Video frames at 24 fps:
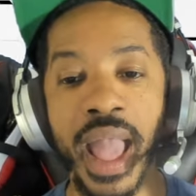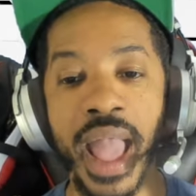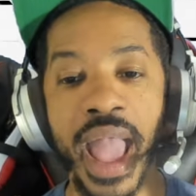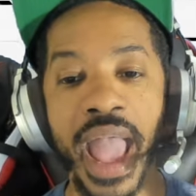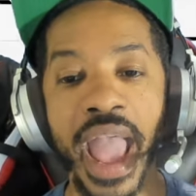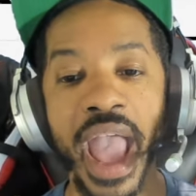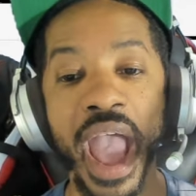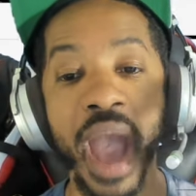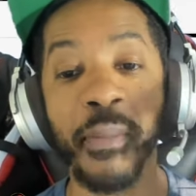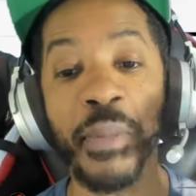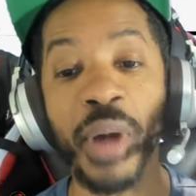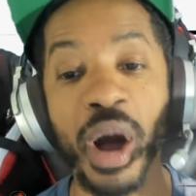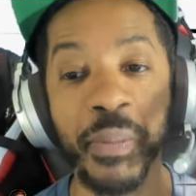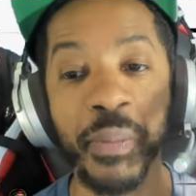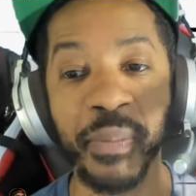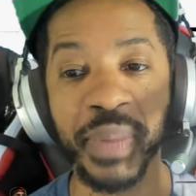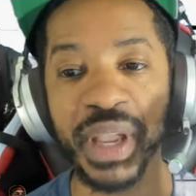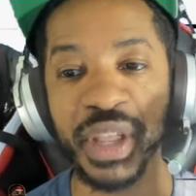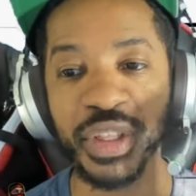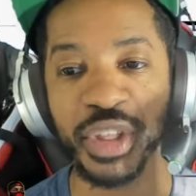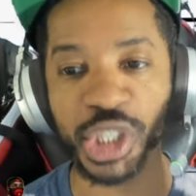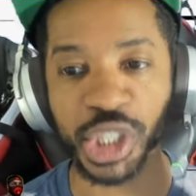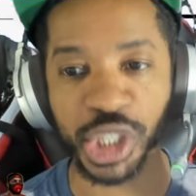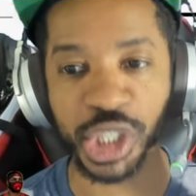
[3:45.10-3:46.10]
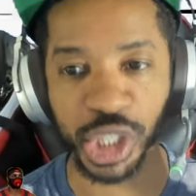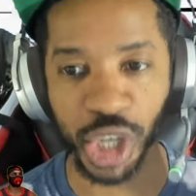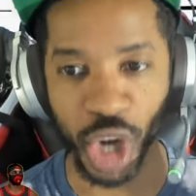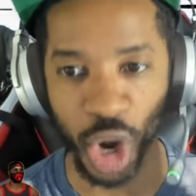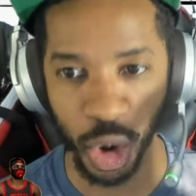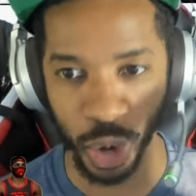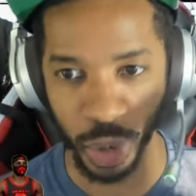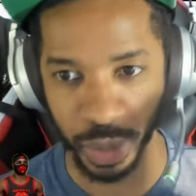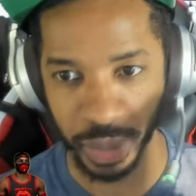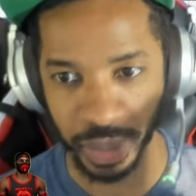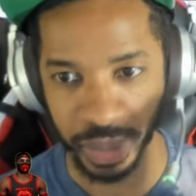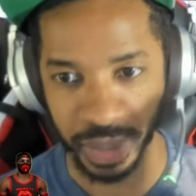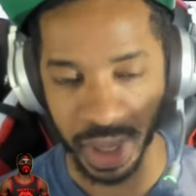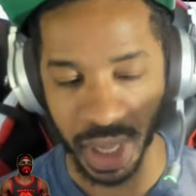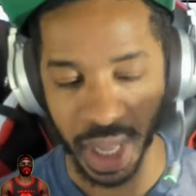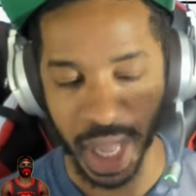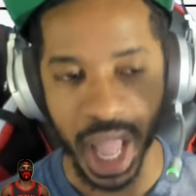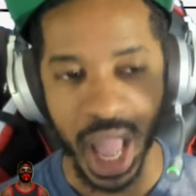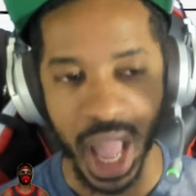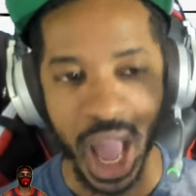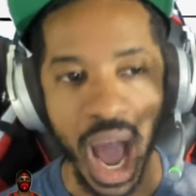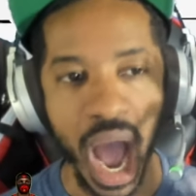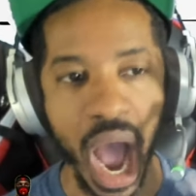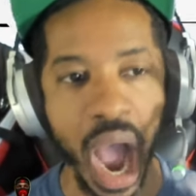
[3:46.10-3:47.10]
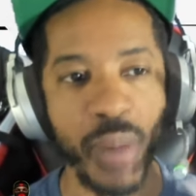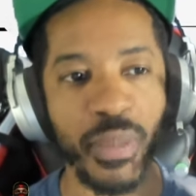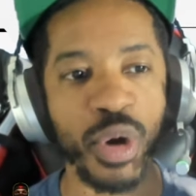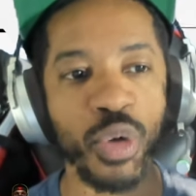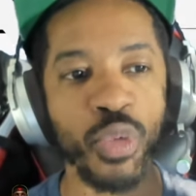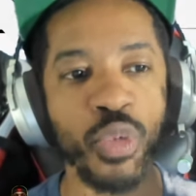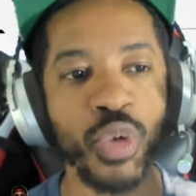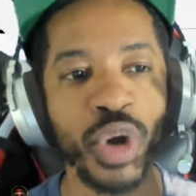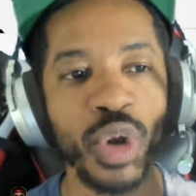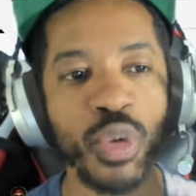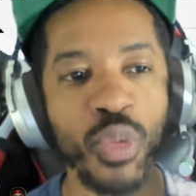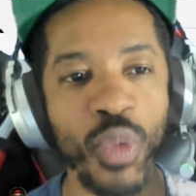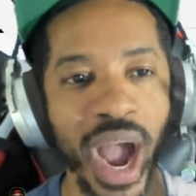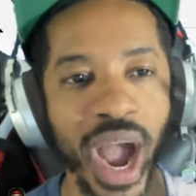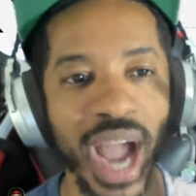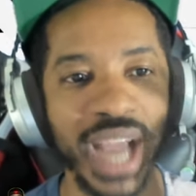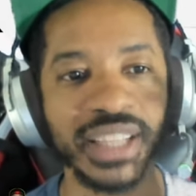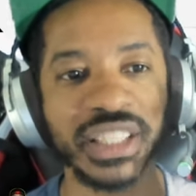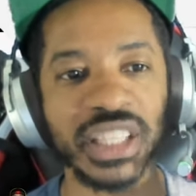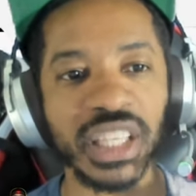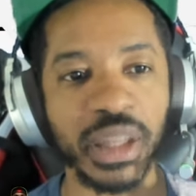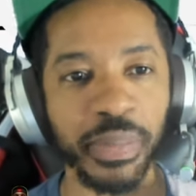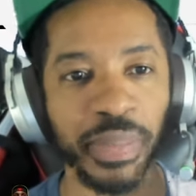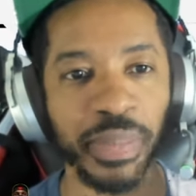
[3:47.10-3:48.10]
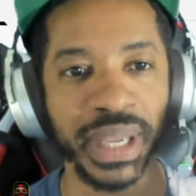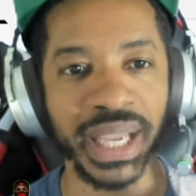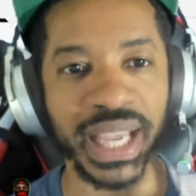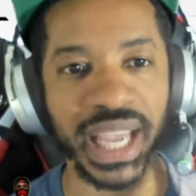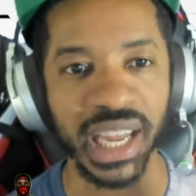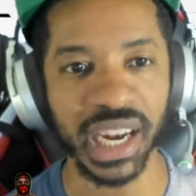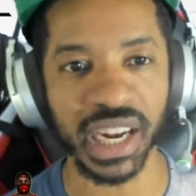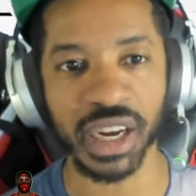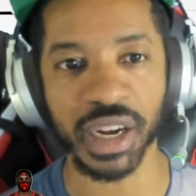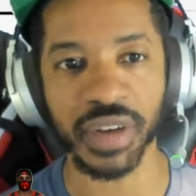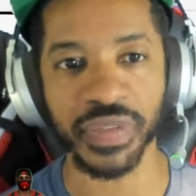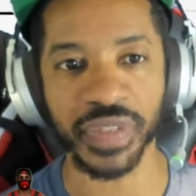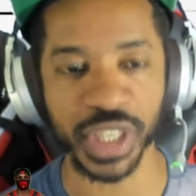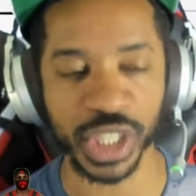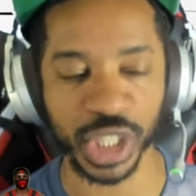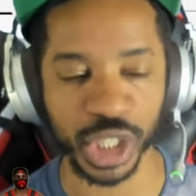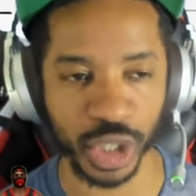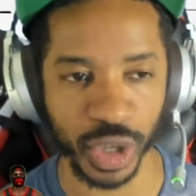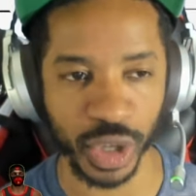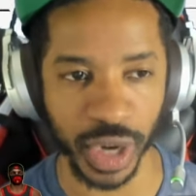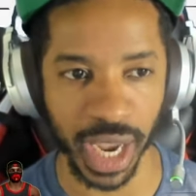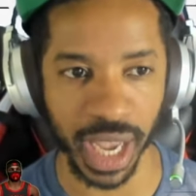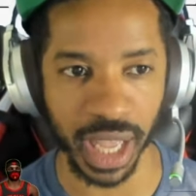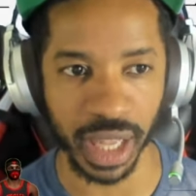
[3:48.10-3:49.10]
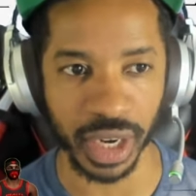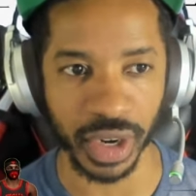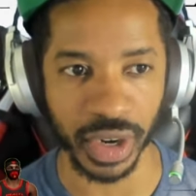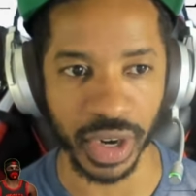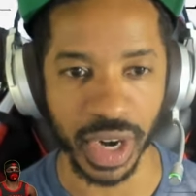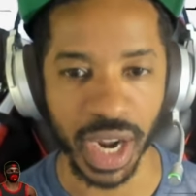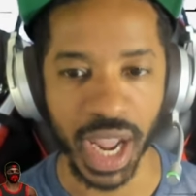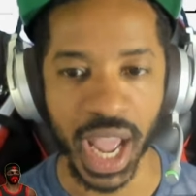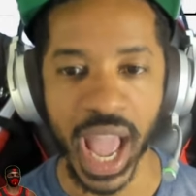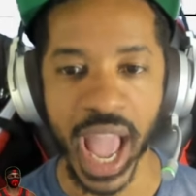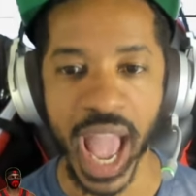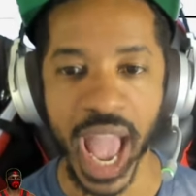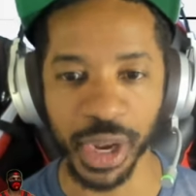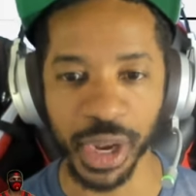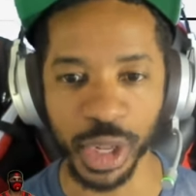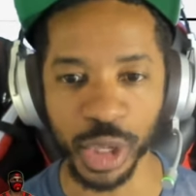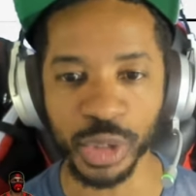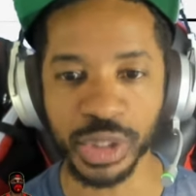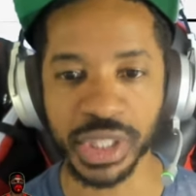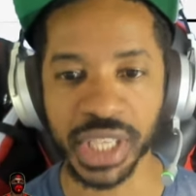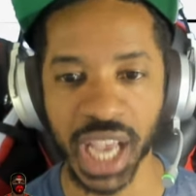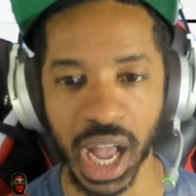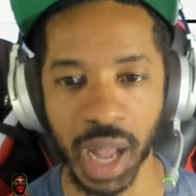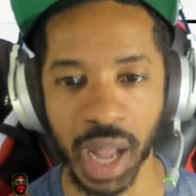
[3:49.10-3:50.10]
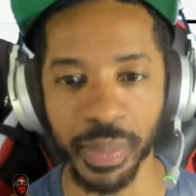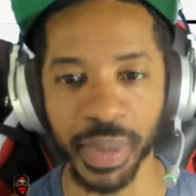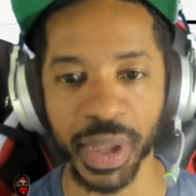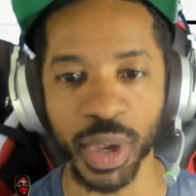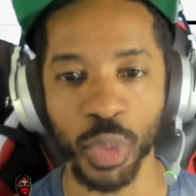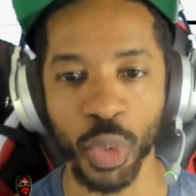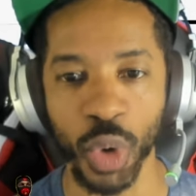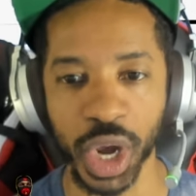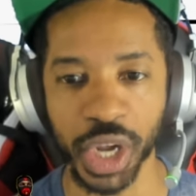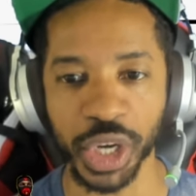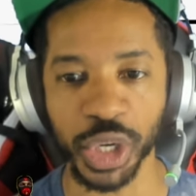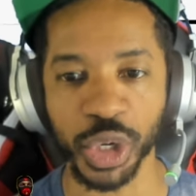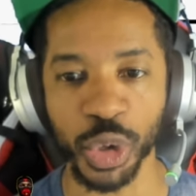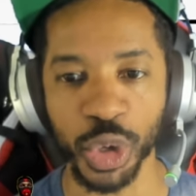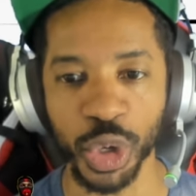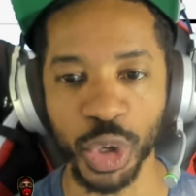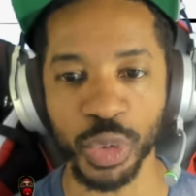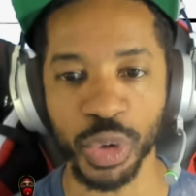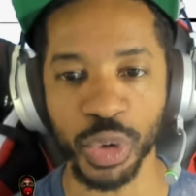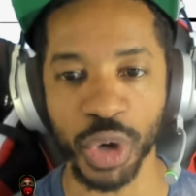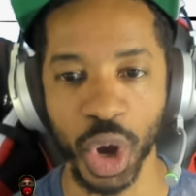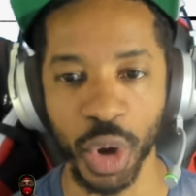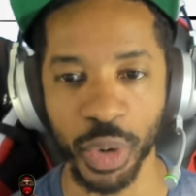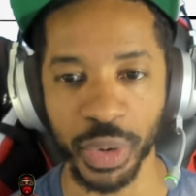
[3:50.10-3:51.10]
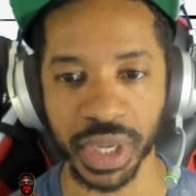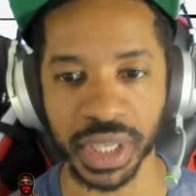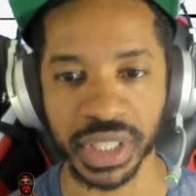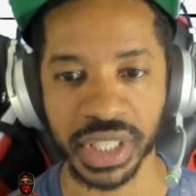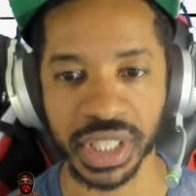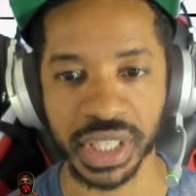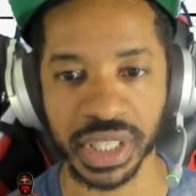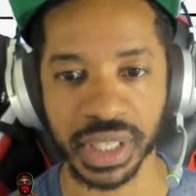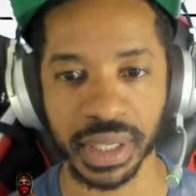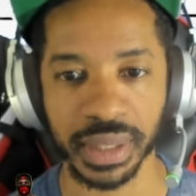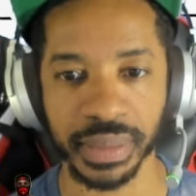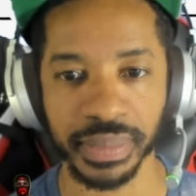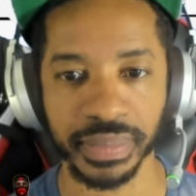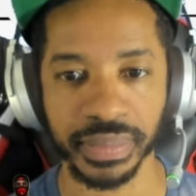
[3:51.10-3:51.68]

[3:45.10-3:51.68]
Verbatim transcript: MLB The Show. I'm going to rewind to the beginning of this trailer, and you tell me what do you notice?